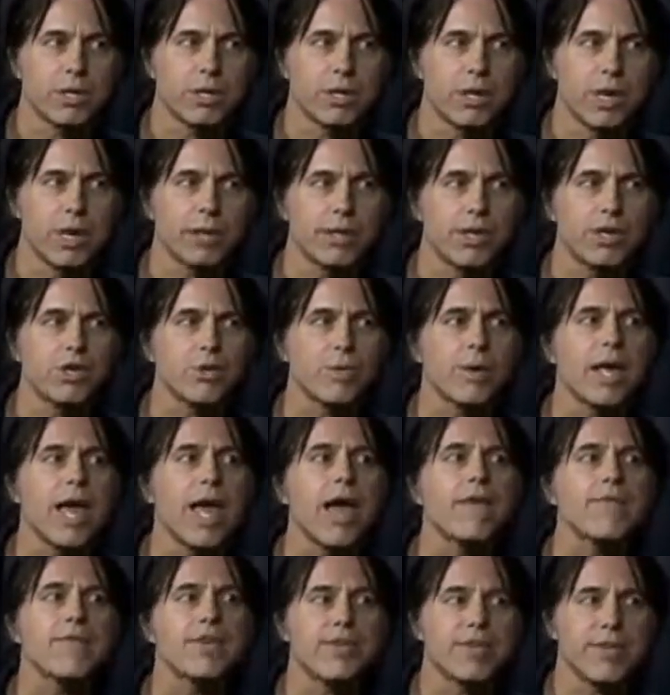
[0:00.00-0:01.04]
they're doing
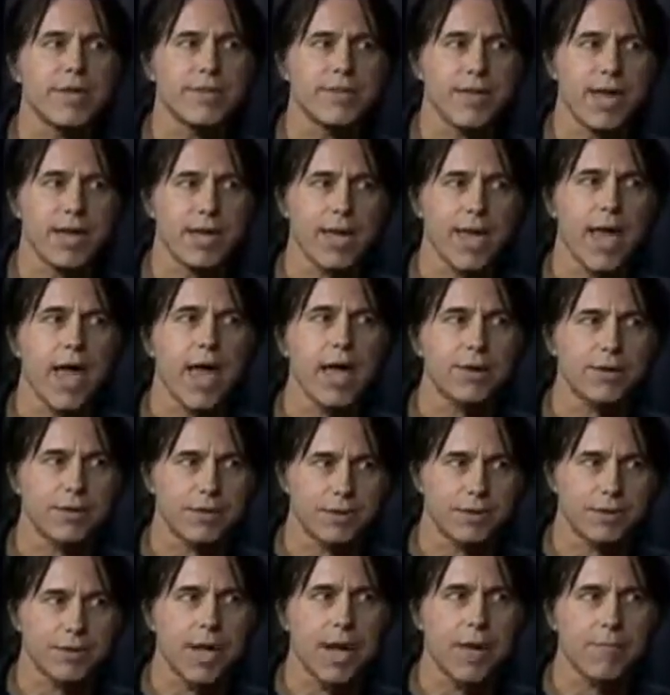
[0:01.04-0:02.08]
everything they can to
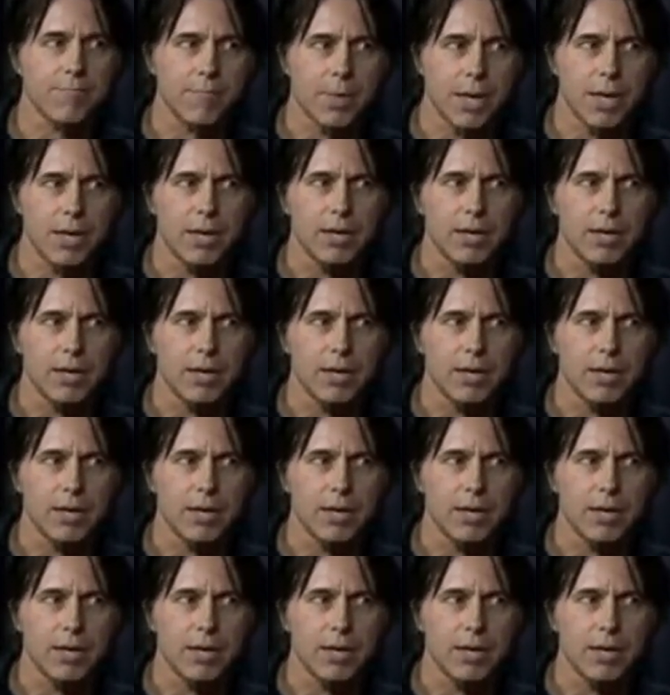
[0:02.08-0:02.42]
stop me.